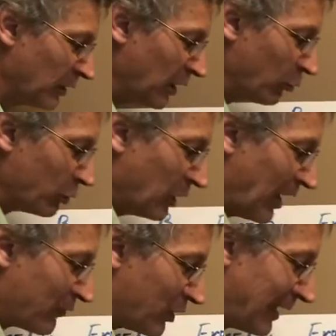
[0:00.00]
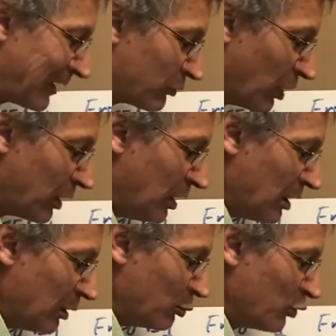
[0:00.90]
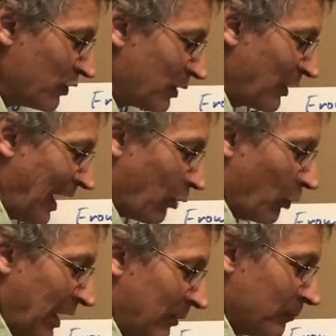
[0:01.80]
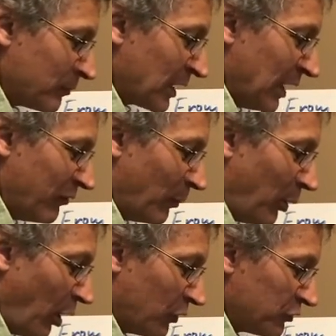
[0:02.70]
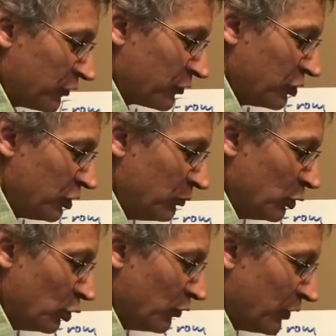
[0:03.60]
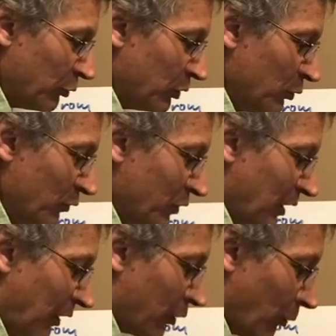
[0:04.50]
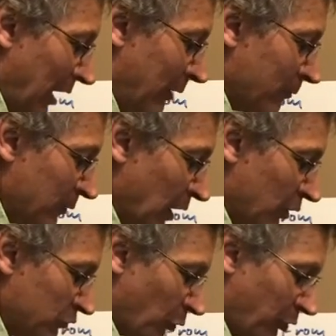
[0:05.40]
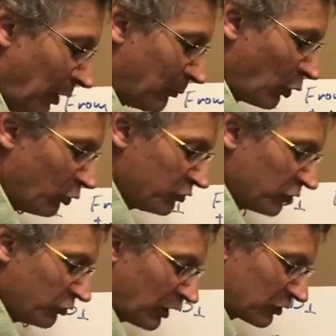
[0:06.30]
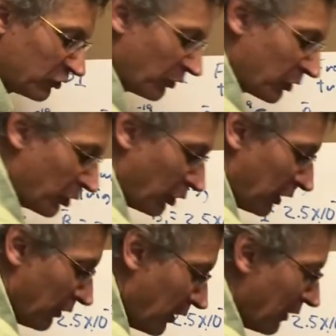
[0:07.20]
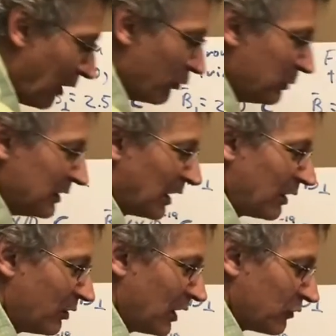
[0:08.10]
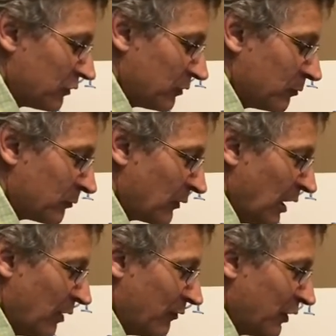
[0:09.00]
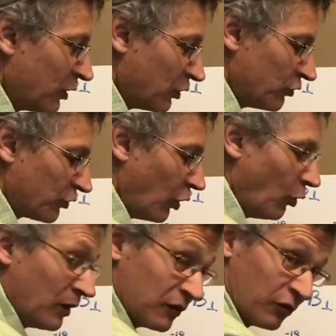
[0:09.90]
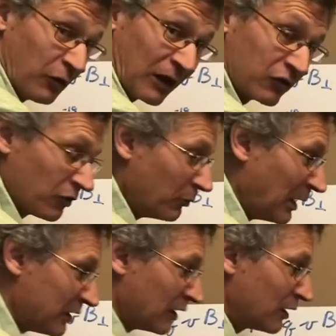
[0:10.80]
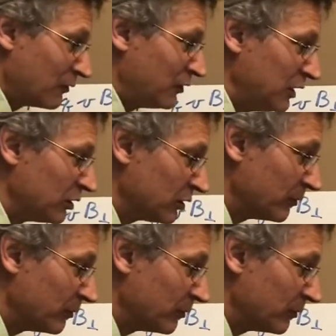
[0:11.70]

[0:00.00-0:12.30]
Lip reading: Well, you have an electron moving that way. If a positive could move, it would move the other way. So thumb goes in the direction of the current. That would be like this. Fingers go in the direction of the magnetic field.